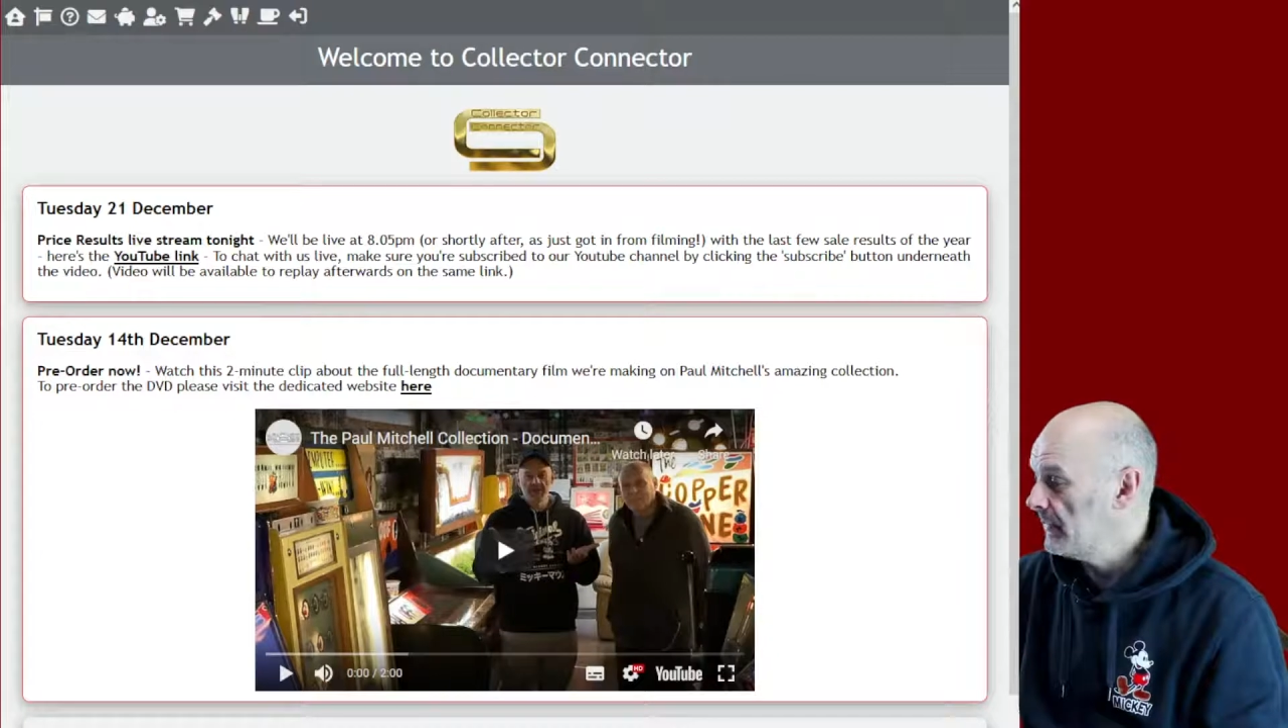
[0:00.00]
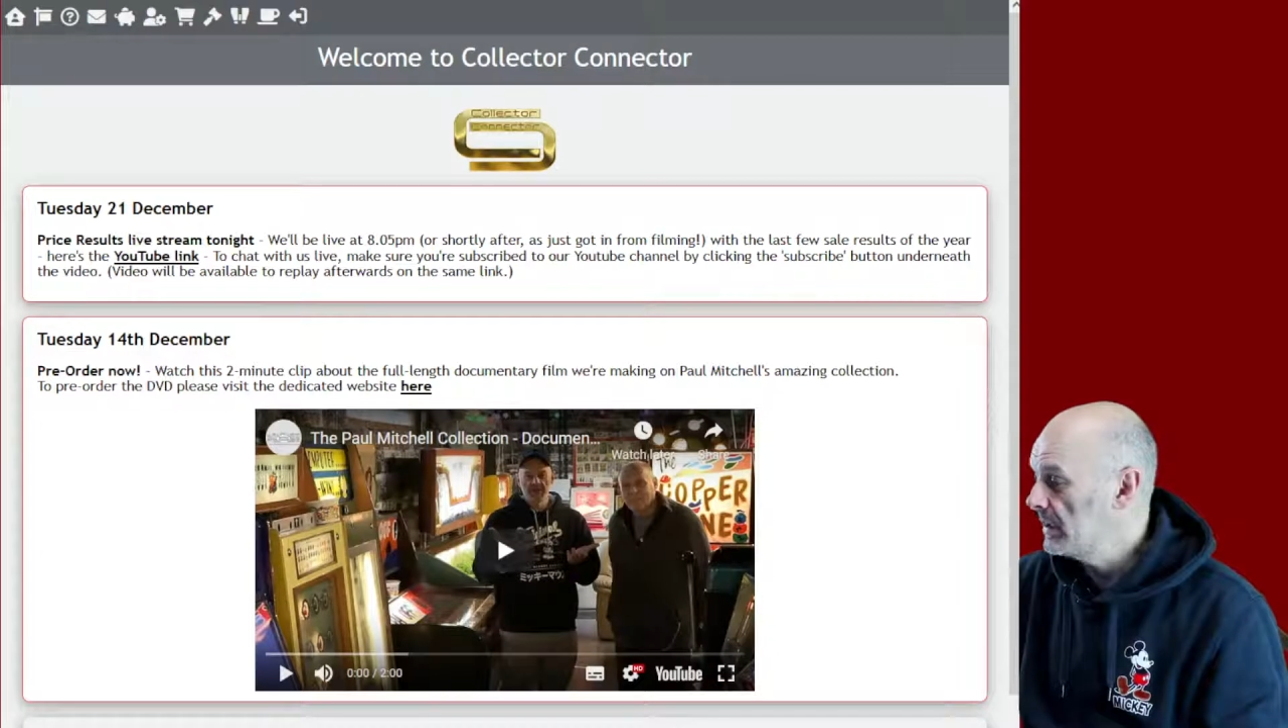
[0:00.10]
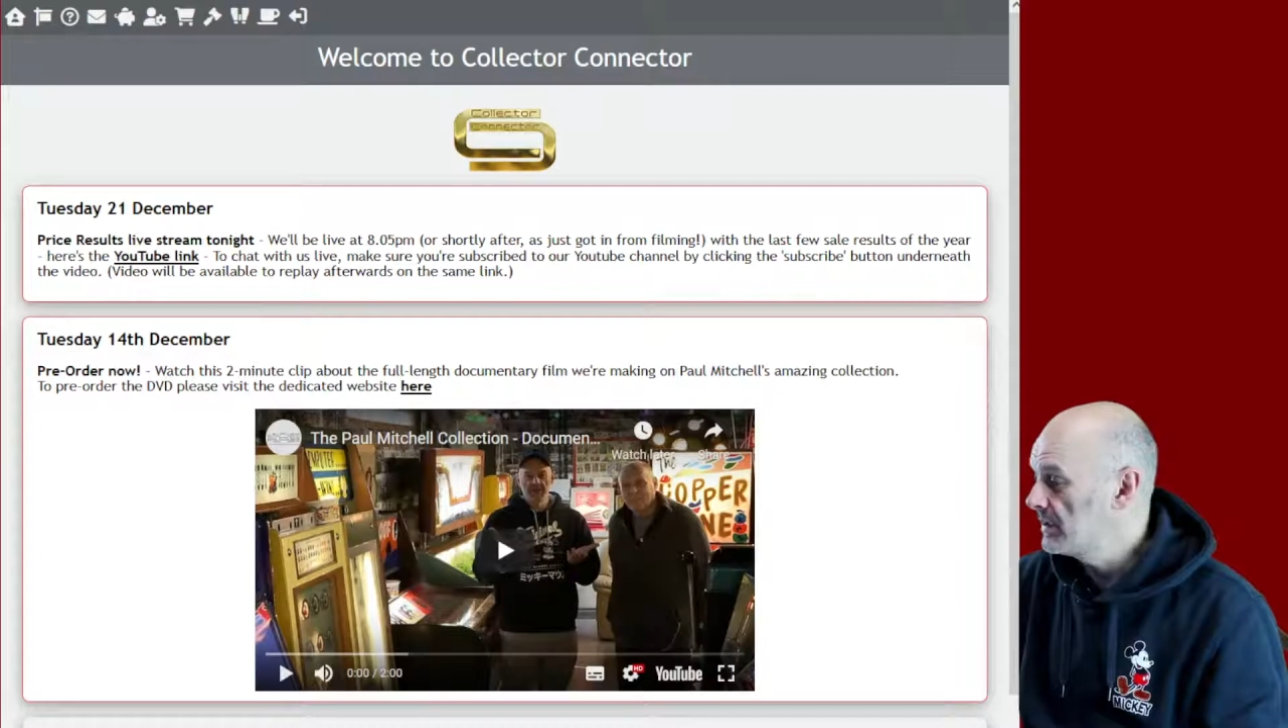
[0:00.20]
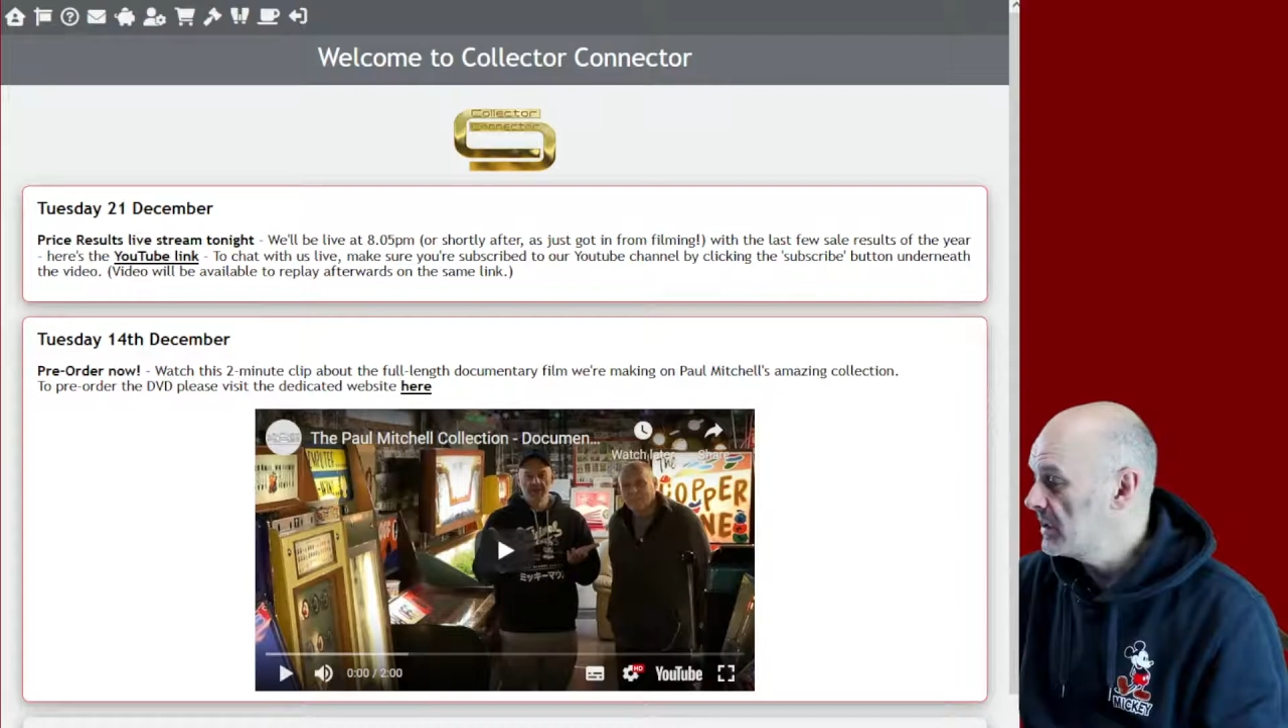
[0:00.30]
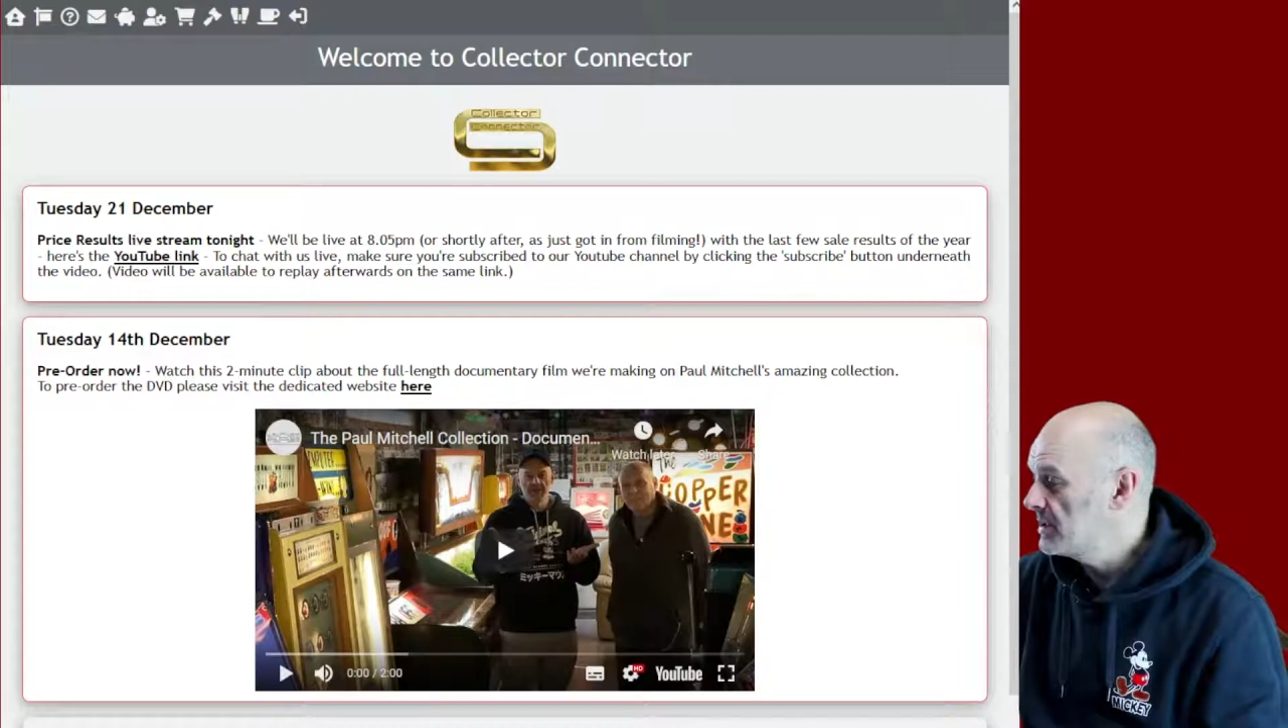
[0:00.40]

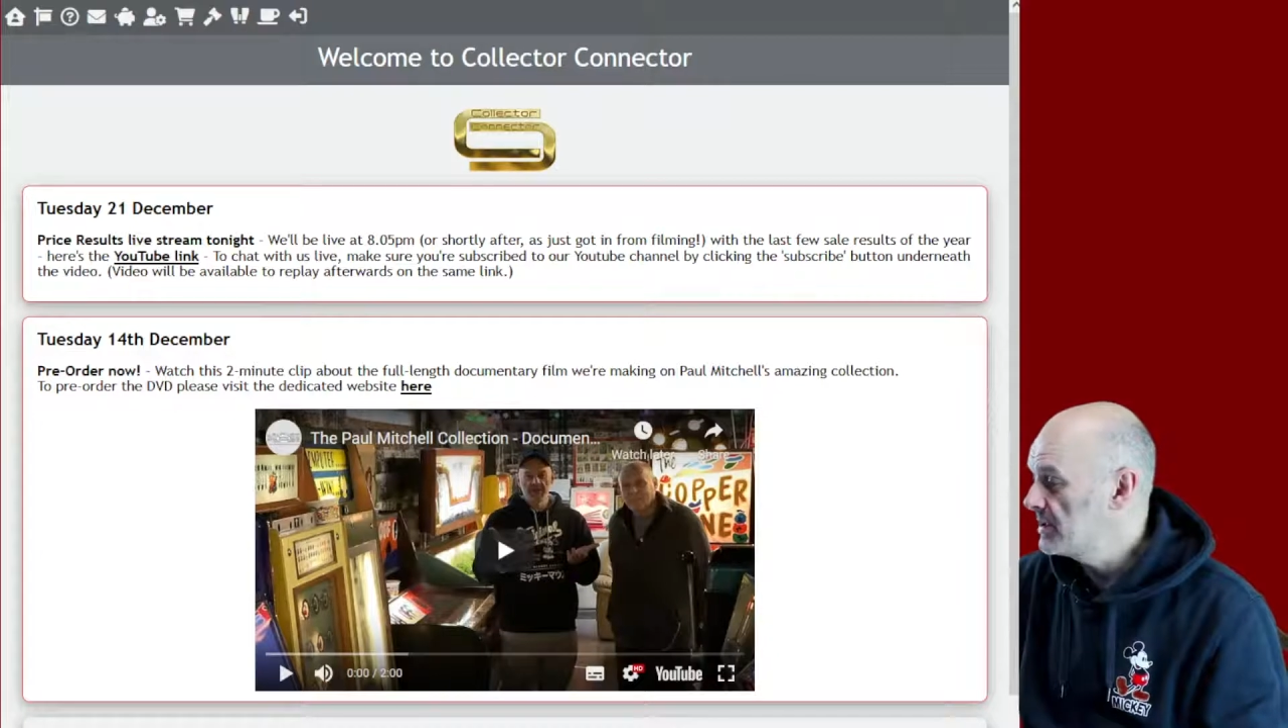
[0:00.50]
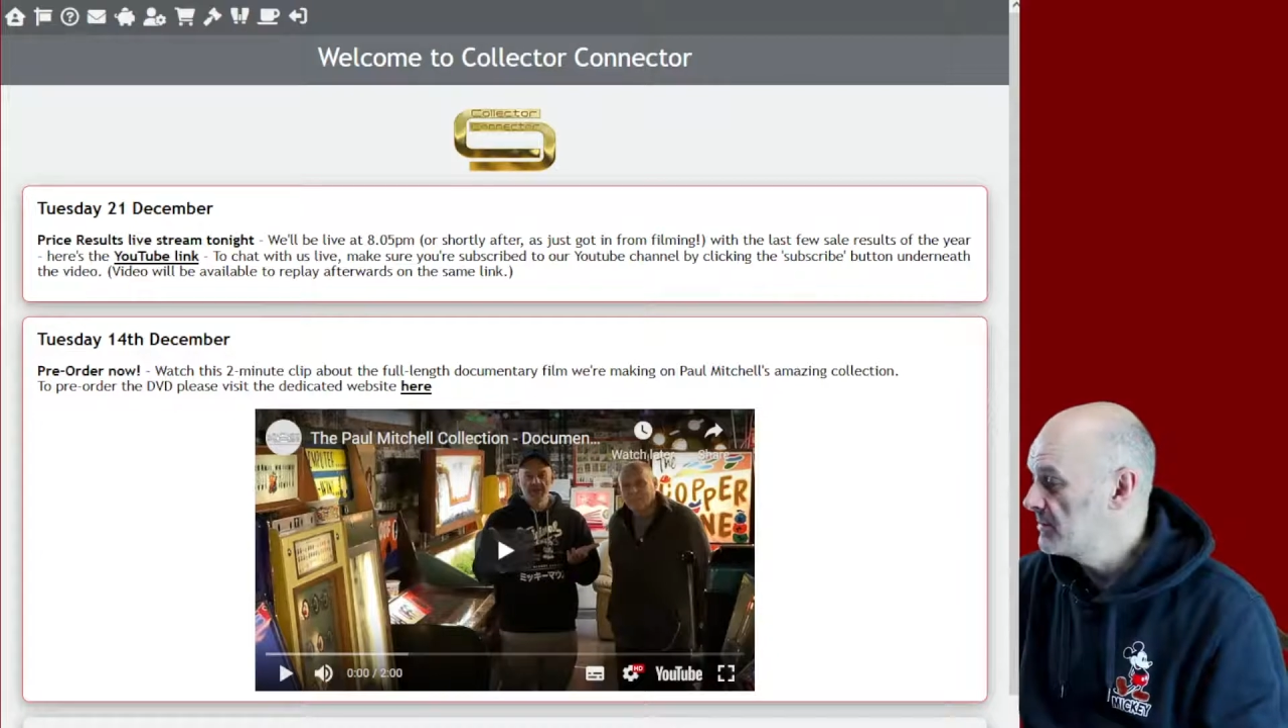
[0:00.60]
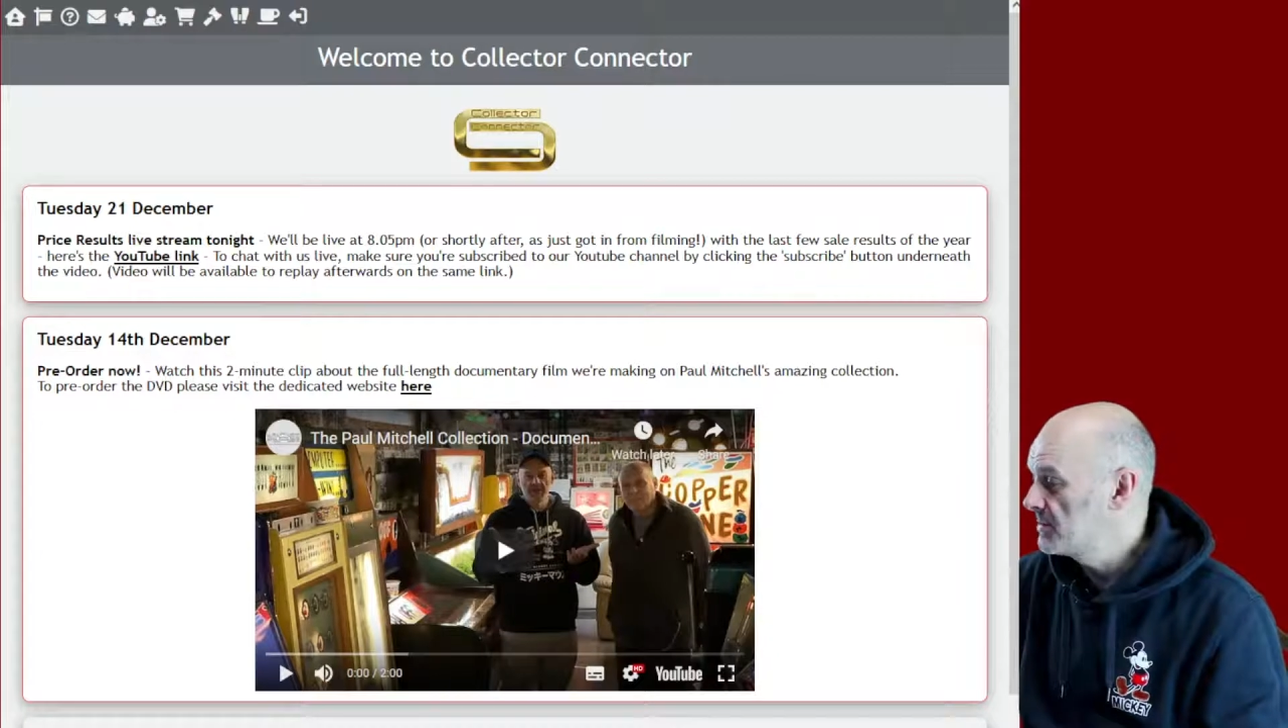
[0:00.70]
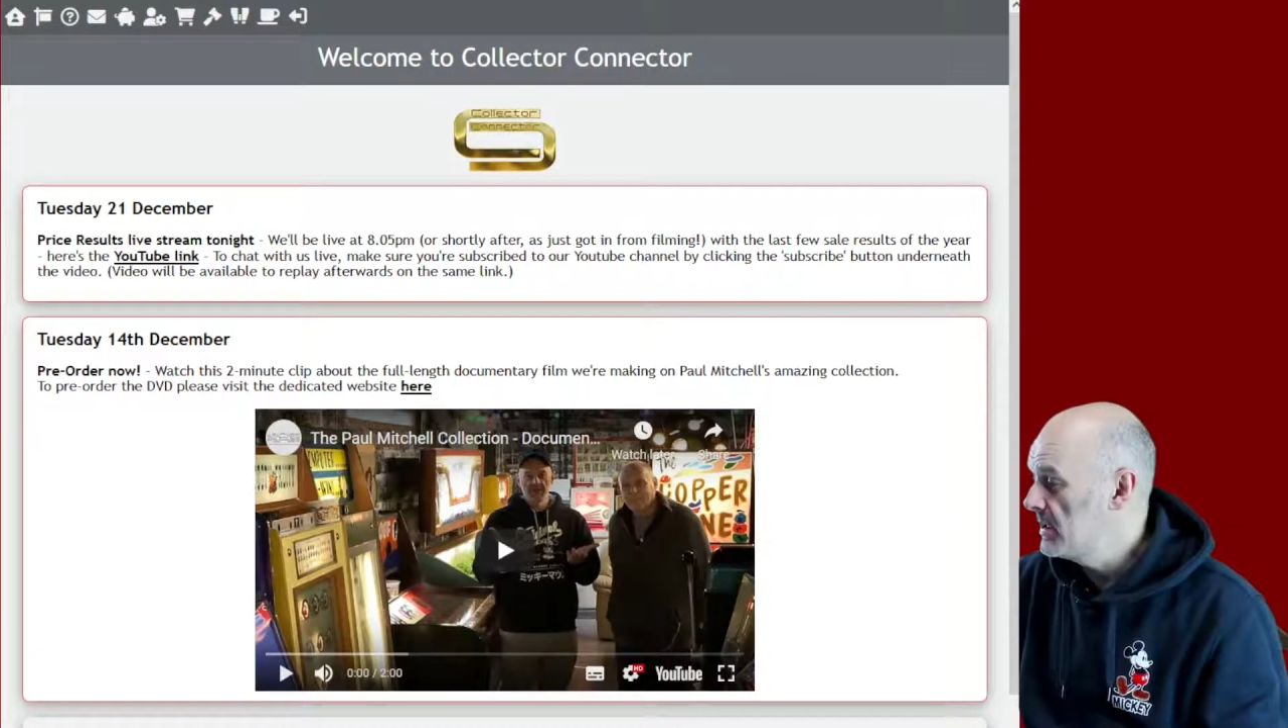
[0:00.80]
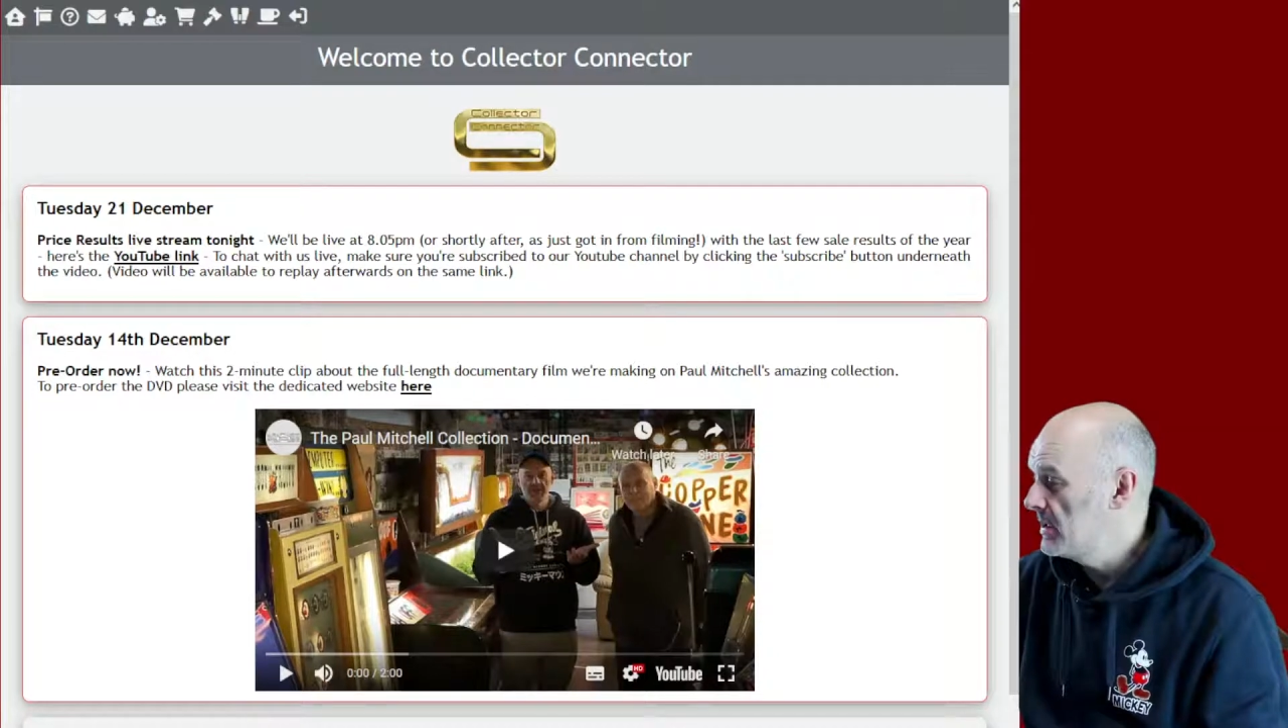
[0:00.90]
David said it was me.